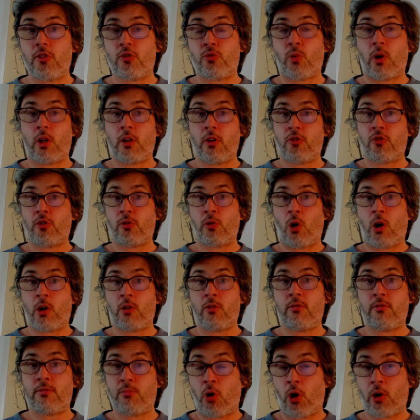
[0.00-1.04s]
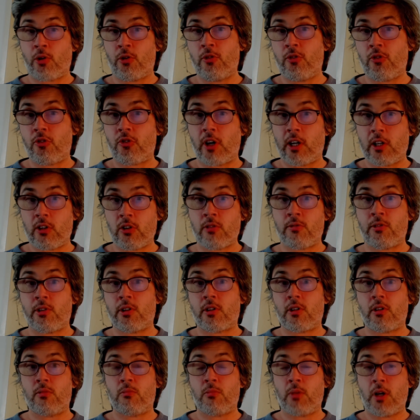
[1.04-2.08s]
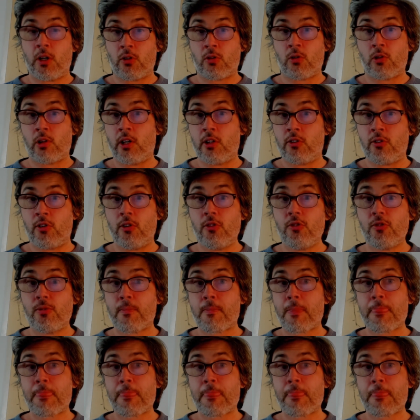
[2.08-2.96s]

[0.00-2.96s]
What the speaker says: as well as a lot of modern scientific and medical ideas.